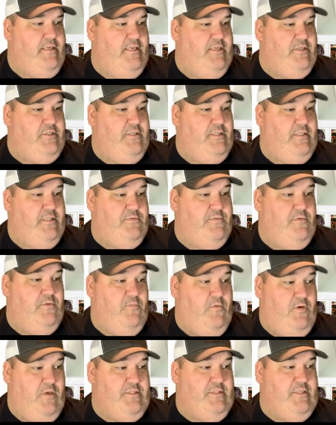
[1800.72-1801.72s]
condition. This
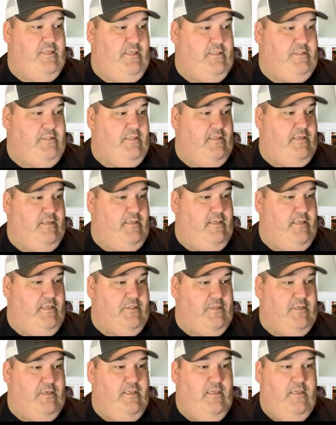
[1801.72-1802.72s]
one was in excellent
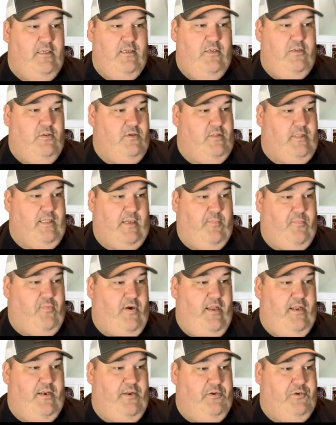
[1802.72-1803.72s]
condition. Looked like a
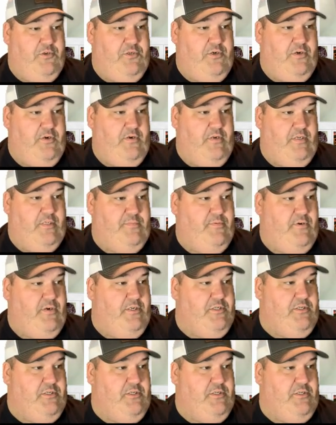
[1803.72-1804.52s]
brand new shirt. That's pretty